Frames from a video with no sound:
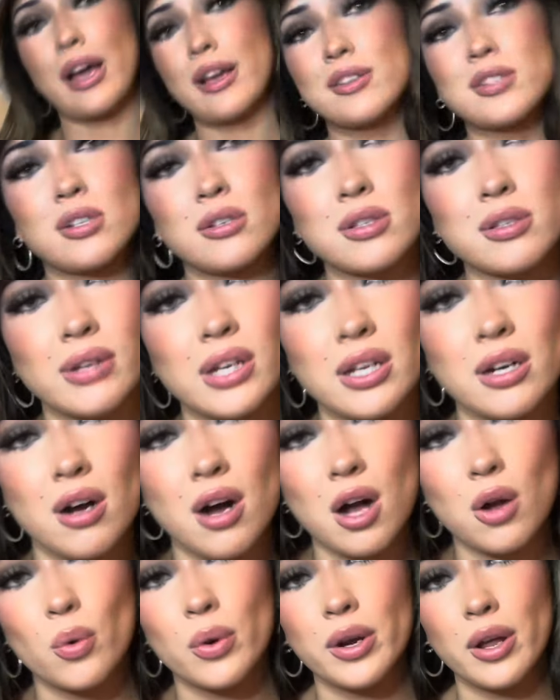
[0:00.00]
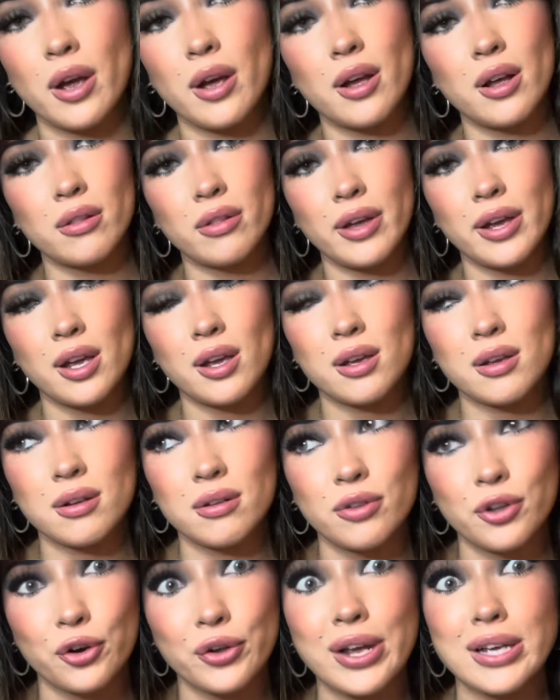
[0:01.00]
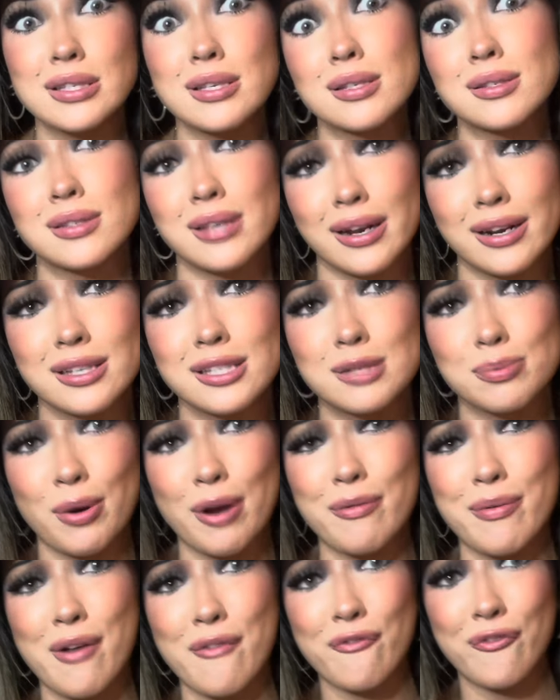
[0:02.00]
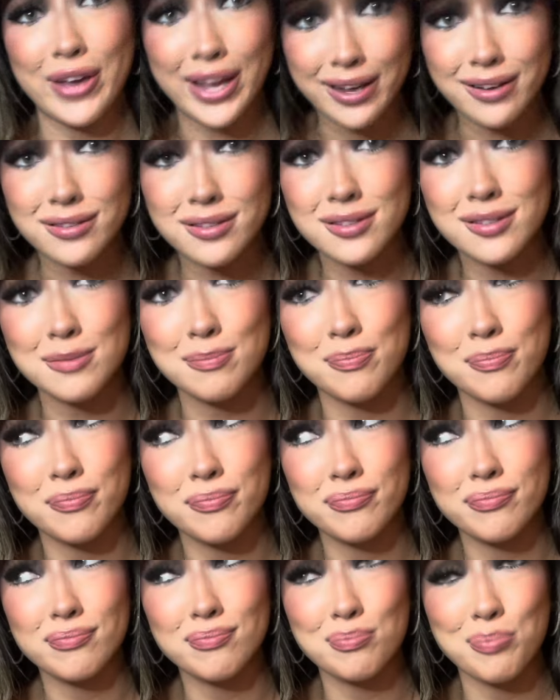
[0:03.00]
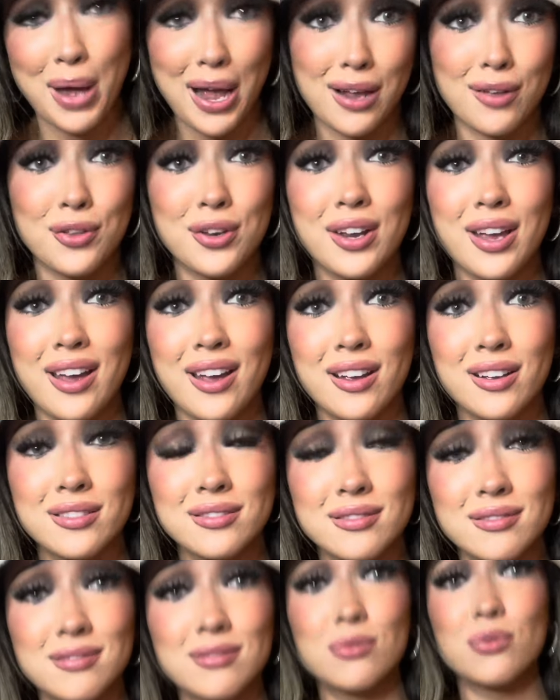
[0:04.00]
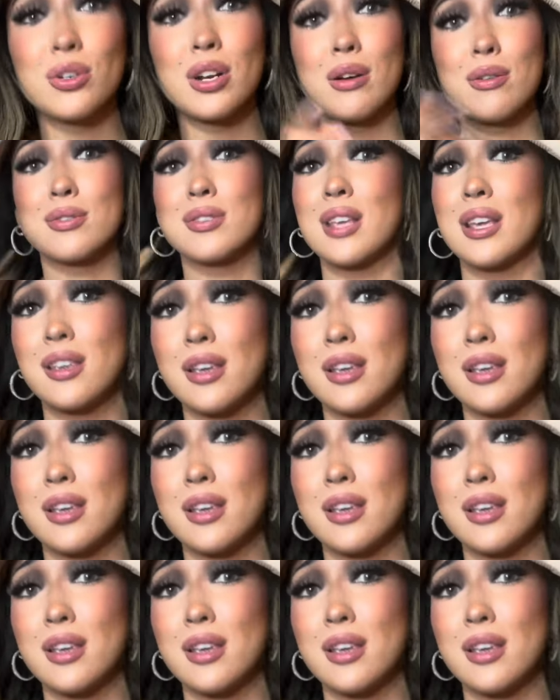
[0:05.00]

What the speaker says: I used to use fucking Aquanet, like literally as a setting spray for my face back in the day when I was like